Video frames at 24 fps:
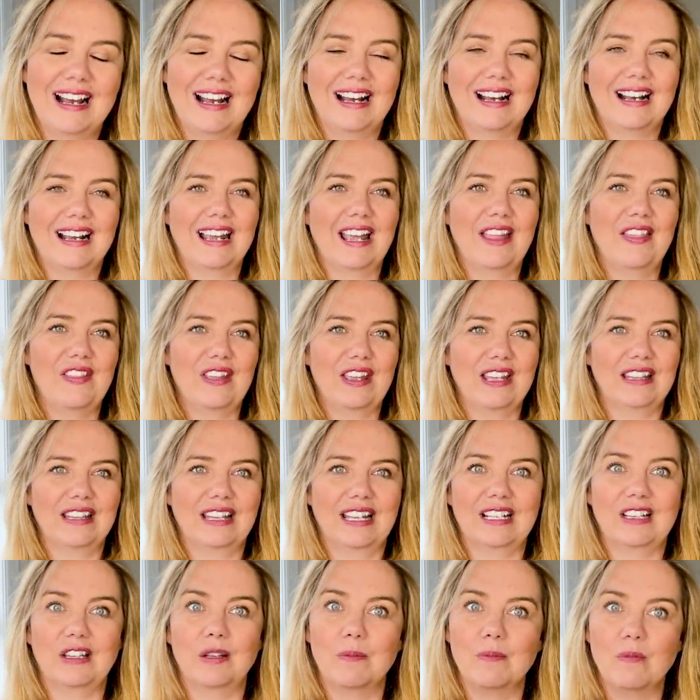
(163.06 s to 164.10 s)

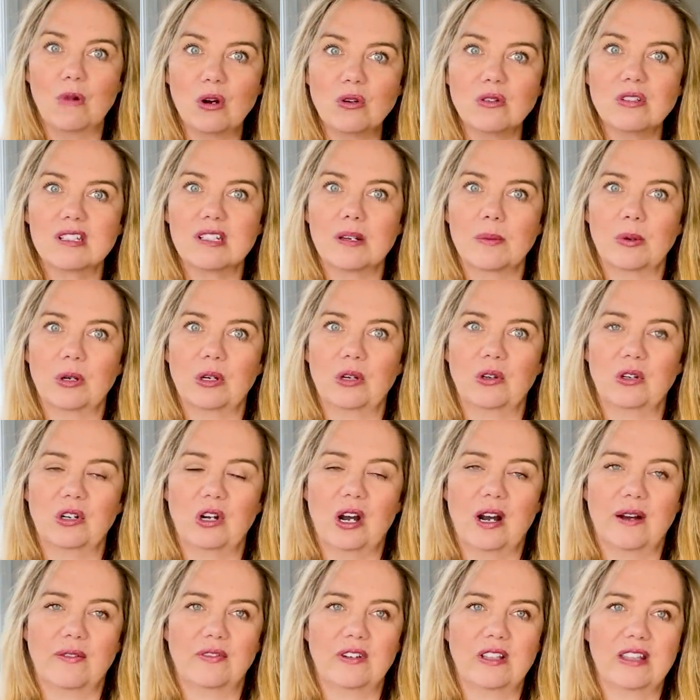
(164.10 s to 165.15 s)
The most typical
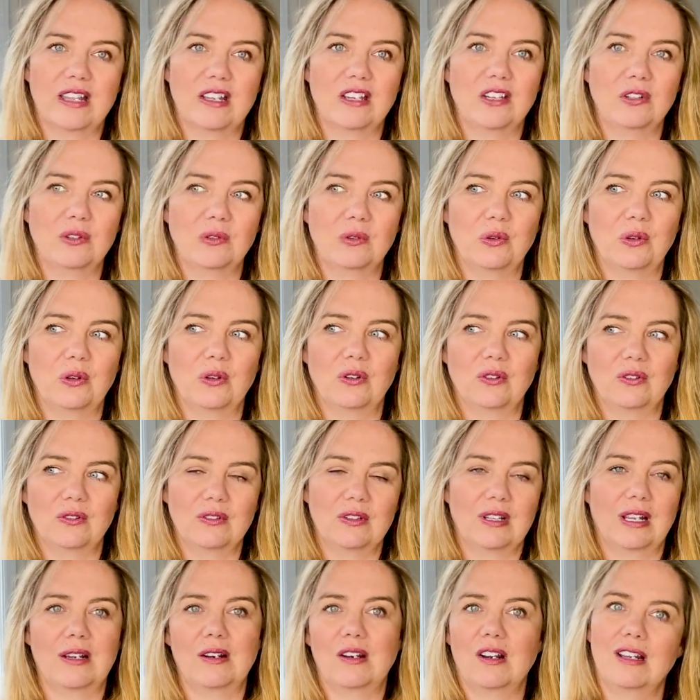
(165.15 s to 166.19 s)
coffee
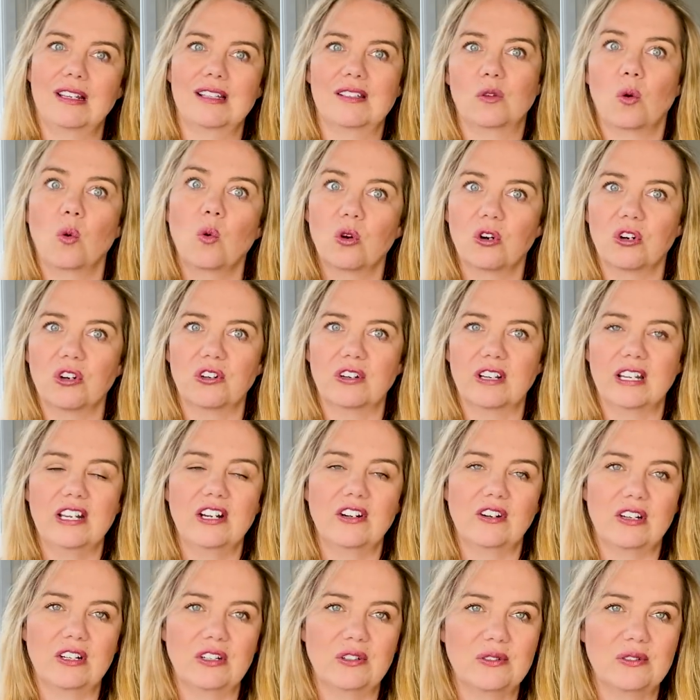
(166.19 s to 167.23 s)
that is ordered here in